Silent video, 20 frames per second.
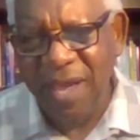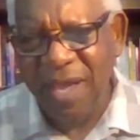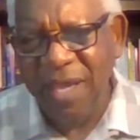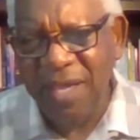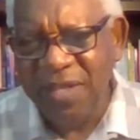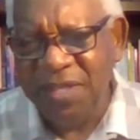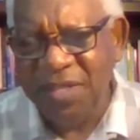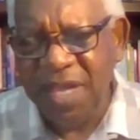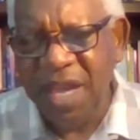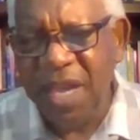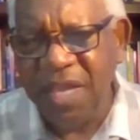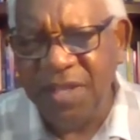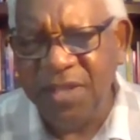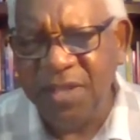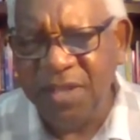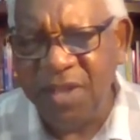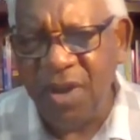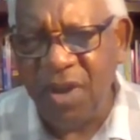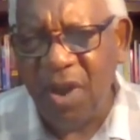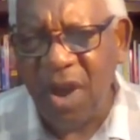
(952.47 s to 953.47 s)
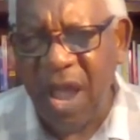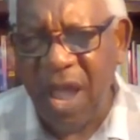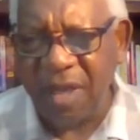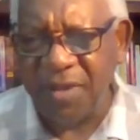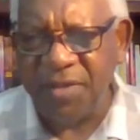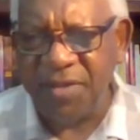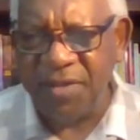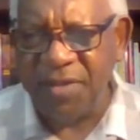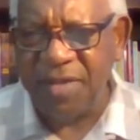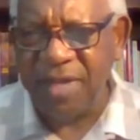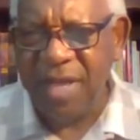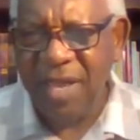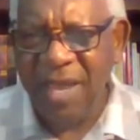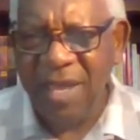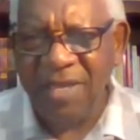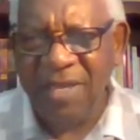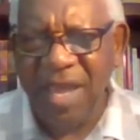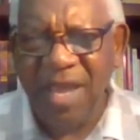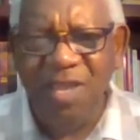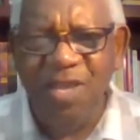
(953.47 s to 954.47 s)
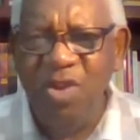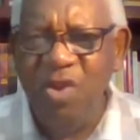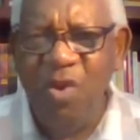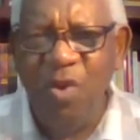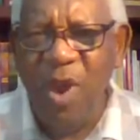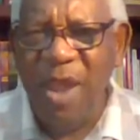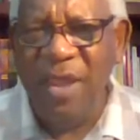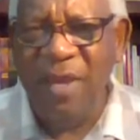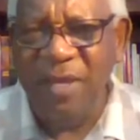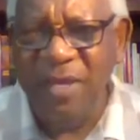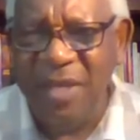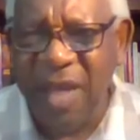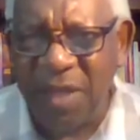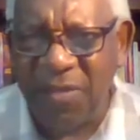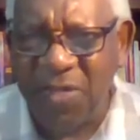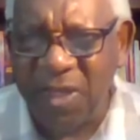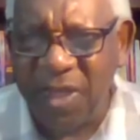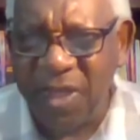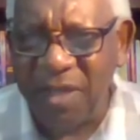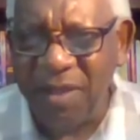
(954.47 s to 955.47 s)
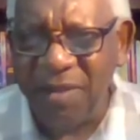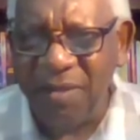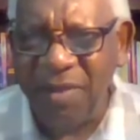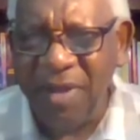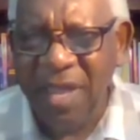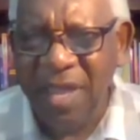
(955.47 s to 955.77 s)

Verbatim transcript: he says to us that you ain't nothing